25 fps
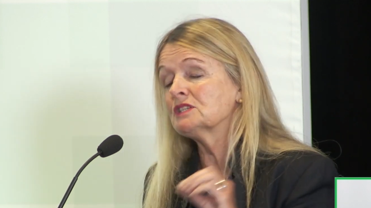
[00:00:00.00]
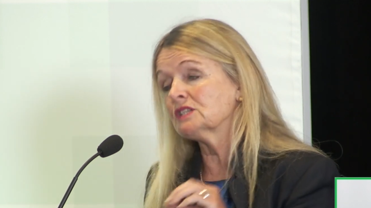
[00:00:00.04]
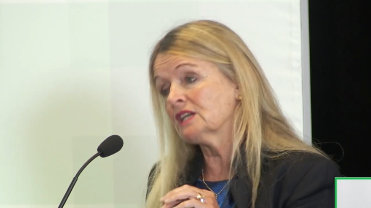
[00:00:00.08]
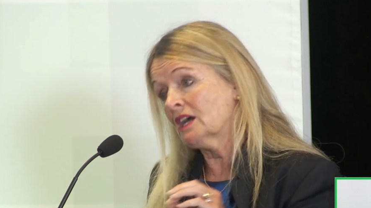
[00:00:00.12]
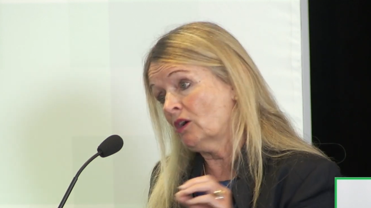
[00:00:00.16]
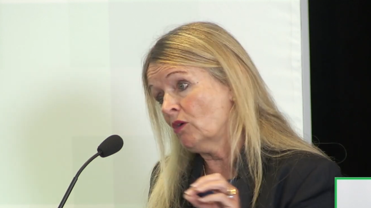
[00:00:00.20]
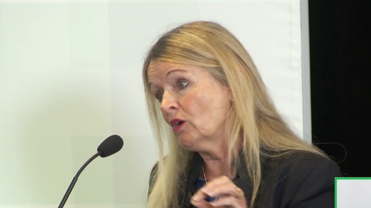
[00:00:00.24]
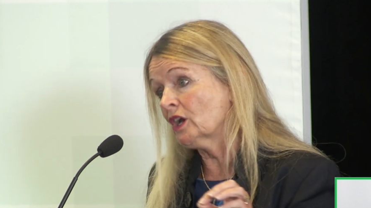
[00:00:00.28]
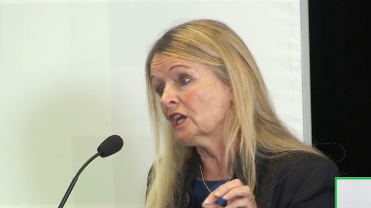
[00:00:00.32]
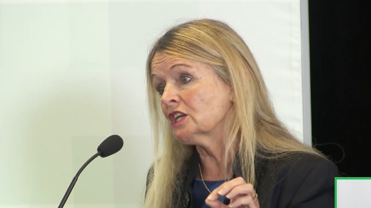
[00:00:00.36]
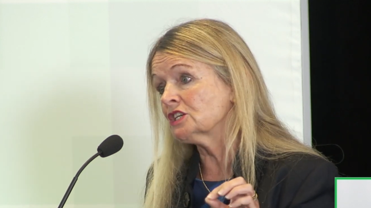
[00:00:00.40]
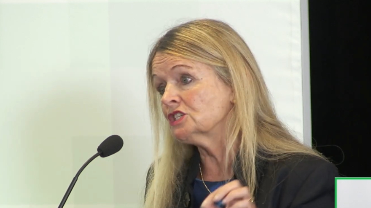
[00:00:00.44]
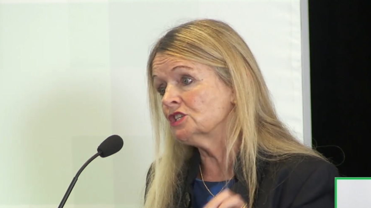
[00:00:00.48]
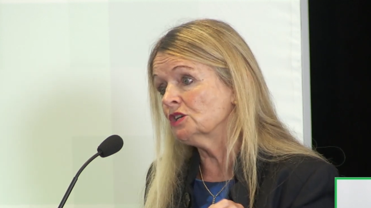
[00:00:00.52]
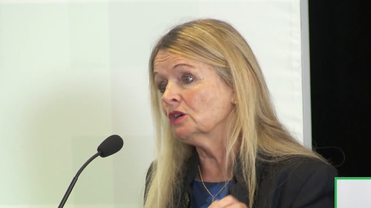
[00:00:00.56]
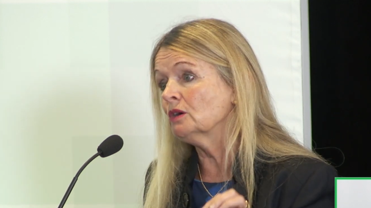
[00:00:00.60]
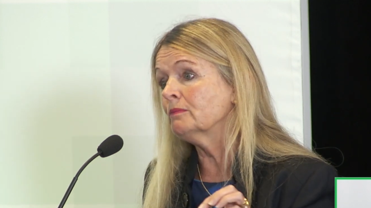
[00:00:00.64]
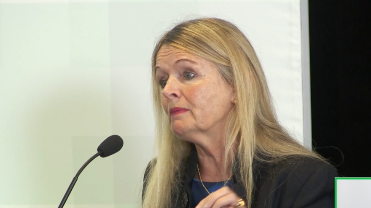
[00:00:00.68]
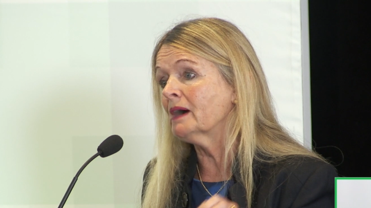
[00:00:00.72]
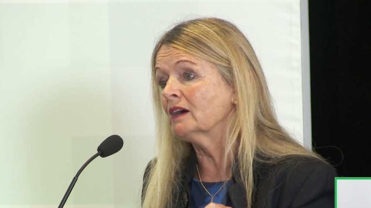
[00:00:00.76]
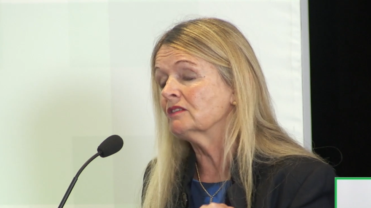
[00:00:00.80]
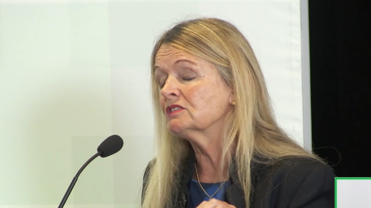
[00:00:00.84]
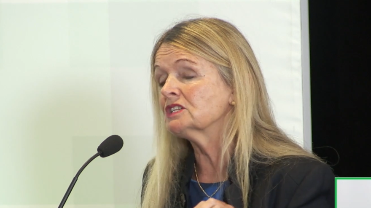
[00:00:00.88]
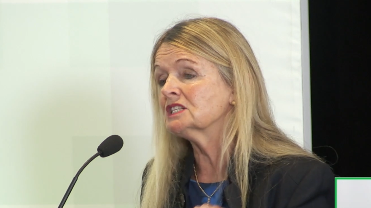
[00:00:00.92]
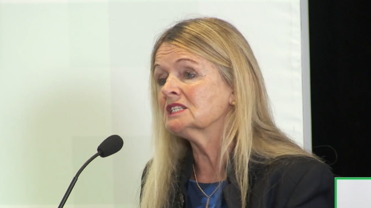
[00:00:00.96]
talking to you
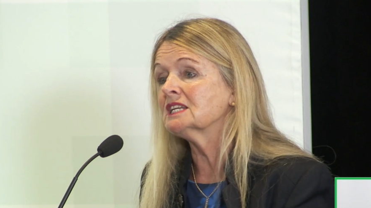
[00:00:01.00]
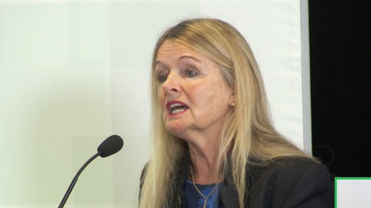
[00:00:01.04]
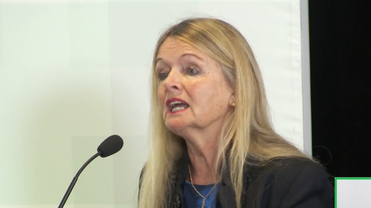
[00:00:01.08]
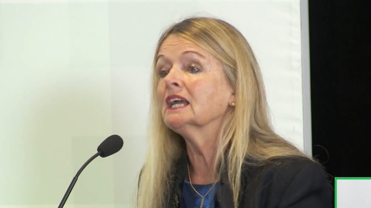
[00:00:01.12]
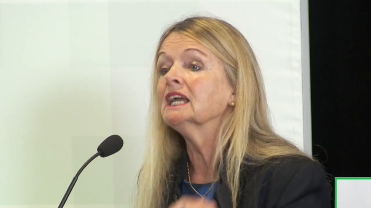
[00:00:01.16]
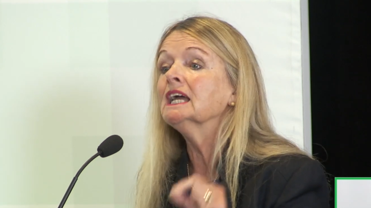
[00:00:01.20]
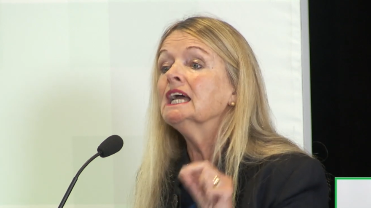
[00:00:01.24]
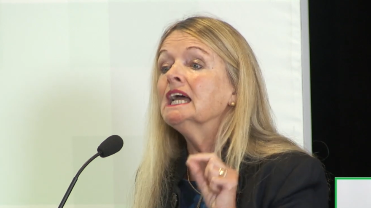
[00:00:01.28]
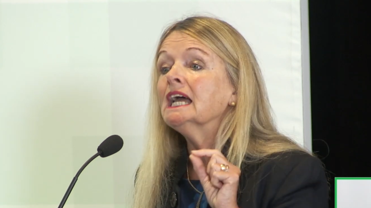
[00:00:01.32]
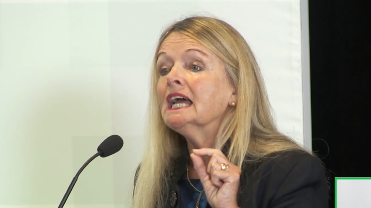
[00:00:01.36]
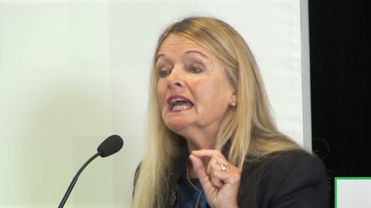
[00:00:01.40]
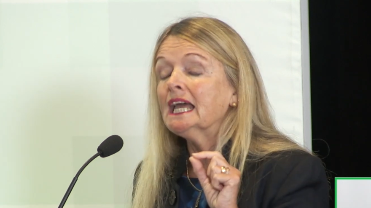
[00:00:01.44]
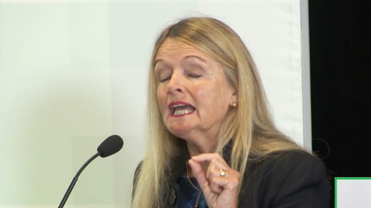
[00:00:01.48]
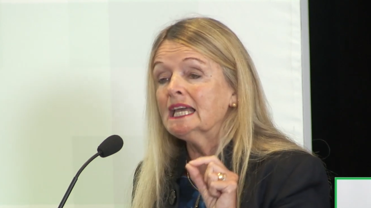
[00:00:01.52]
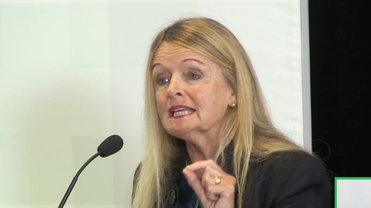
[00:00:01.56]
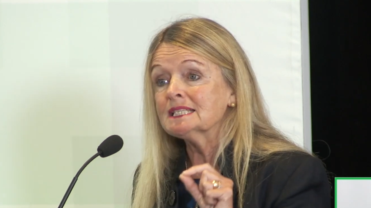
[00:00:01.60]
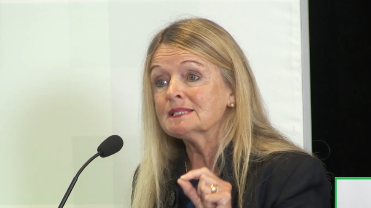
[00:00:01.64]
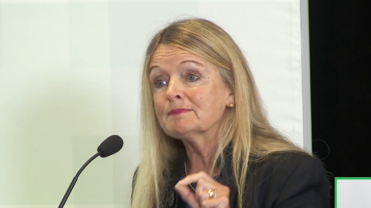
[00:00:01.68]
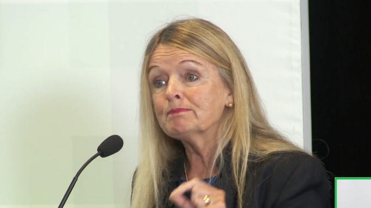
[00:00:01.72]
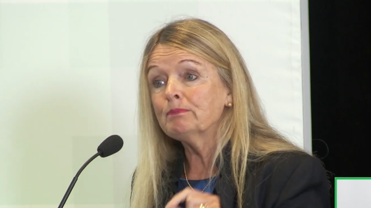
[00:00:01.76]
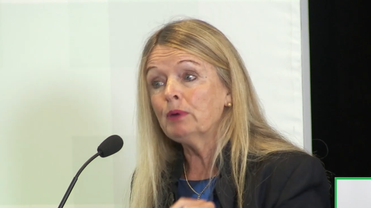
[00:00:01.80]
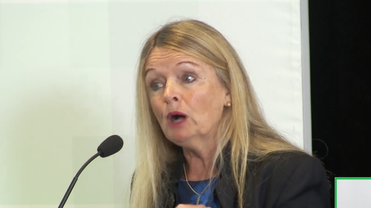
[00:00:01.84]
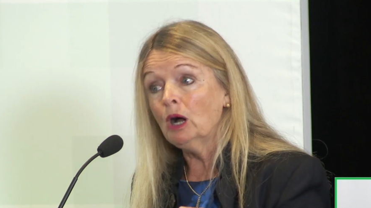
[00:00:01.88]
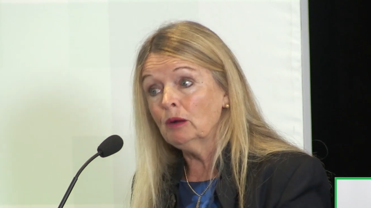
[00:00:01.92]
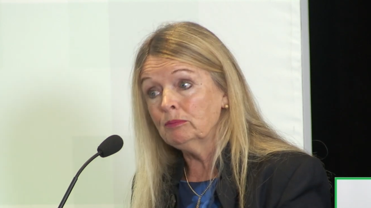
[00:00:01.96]
about today is
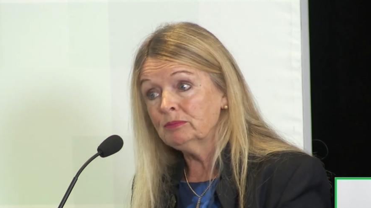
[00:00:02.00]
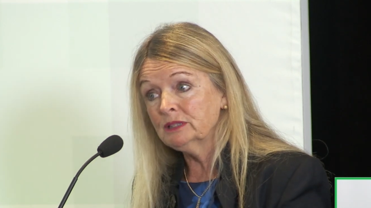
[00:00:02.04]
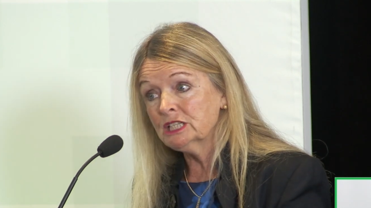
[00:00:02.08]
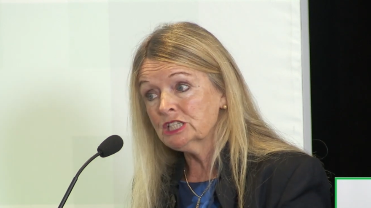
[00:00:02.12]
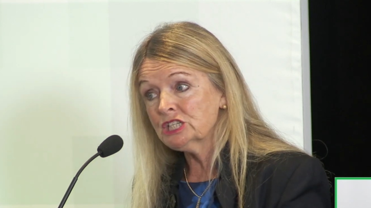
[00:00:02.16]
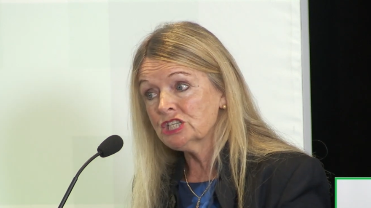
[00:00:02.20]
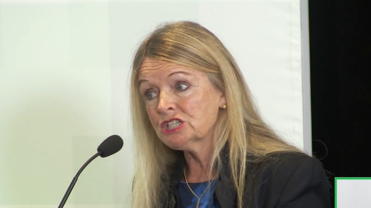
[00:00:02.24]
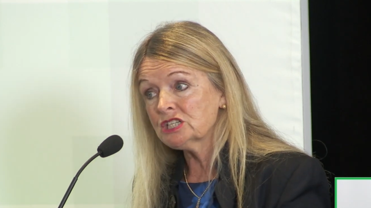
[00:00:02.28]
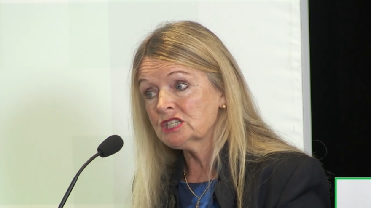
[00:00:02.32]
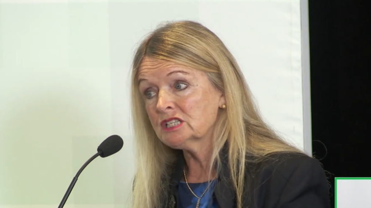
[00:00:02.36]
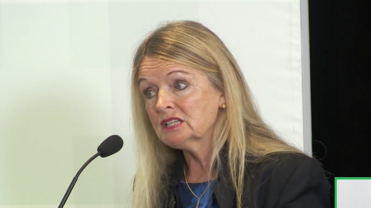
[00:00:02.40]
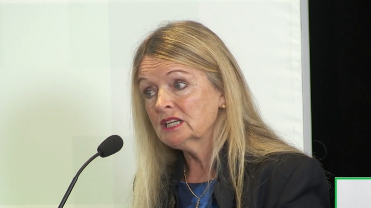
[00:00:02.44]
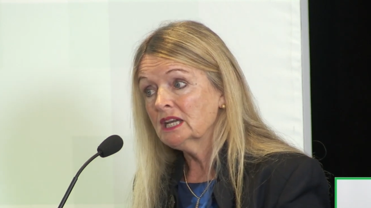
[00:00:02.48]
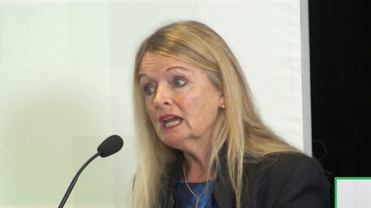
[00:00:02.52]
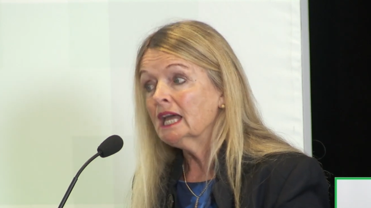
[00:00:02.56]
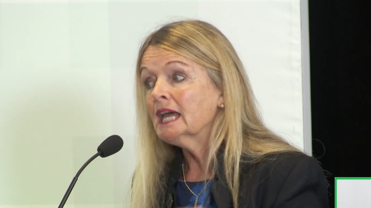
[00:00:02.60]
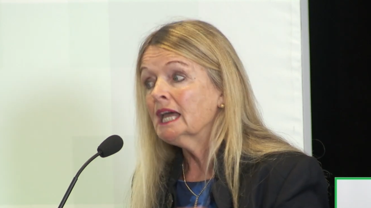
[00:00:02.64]
published,